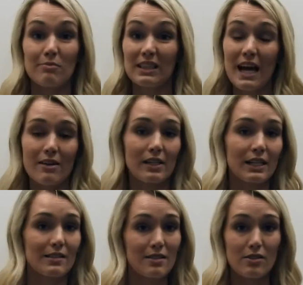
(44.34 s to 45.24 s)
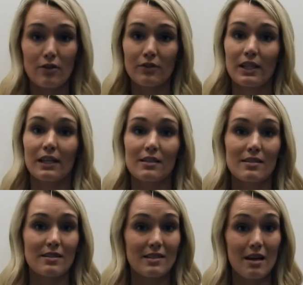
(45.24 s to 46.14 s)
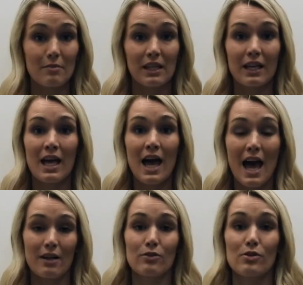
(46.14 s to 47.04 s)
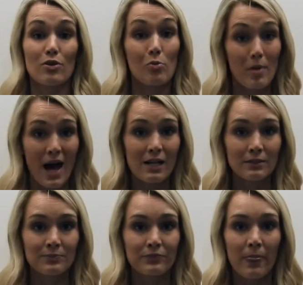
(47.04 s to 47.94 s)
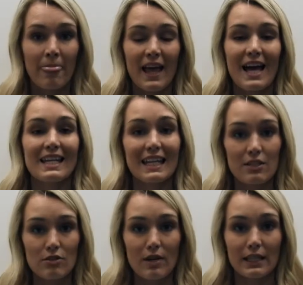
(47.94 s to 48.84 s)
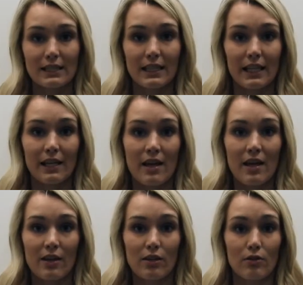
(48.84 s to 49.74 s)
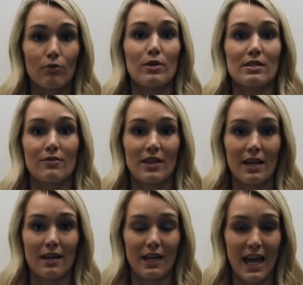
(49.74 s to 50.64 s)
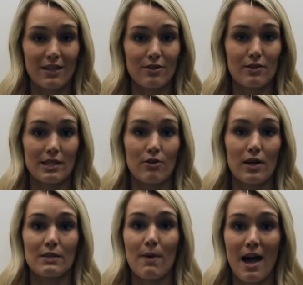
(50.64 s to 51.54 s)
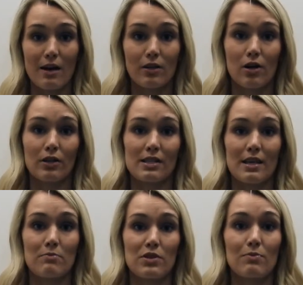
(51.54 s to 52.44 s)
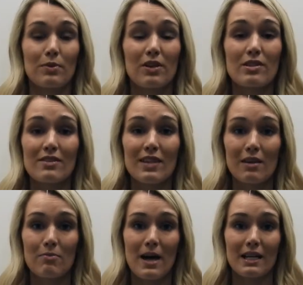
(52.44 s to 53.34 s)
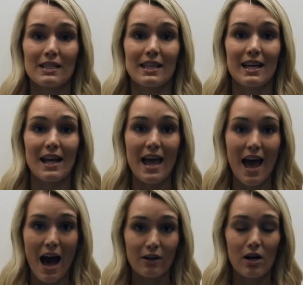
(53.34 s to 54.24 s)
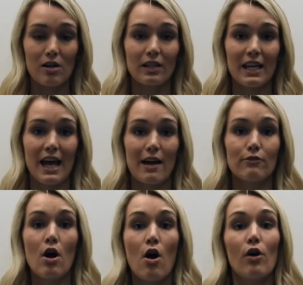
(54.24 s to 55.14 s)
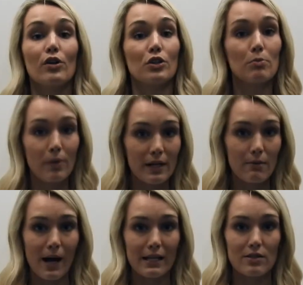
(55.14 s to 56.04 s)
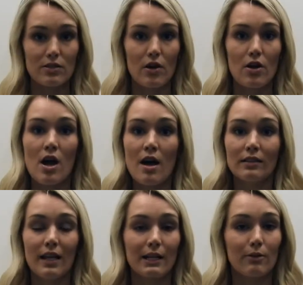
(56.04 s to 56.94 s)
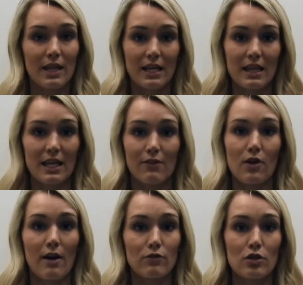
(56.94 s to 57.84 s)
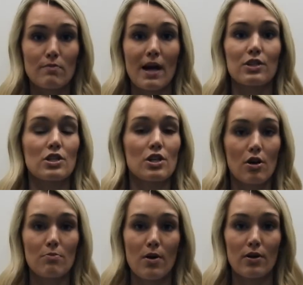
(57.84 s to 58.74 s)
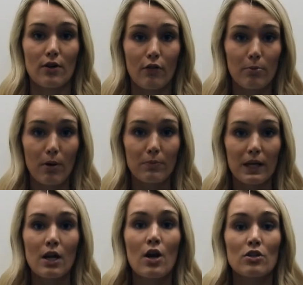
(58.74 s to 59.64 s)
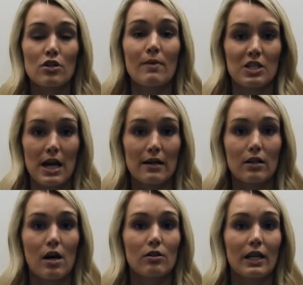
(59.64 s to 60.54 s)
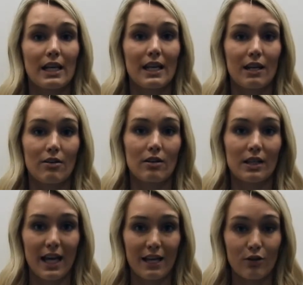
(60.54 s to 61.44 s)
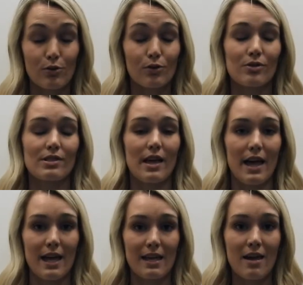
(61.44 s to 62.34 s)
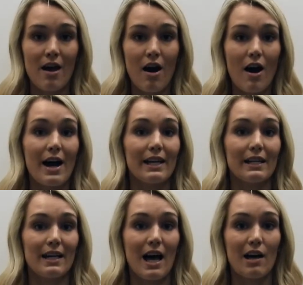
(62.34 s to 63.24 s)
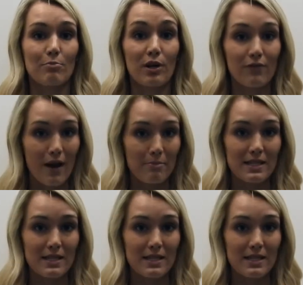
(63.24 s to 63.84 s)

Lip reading: larynx, esophagus, stomach, and also your bowel. And indirectly, your risk of cancer is increased by alcohol consumption because of the impact that alcohol can have on your body weight. So like with anything, if you have too much and you don't burn it off properly, too much alcohol can cause a higher body fat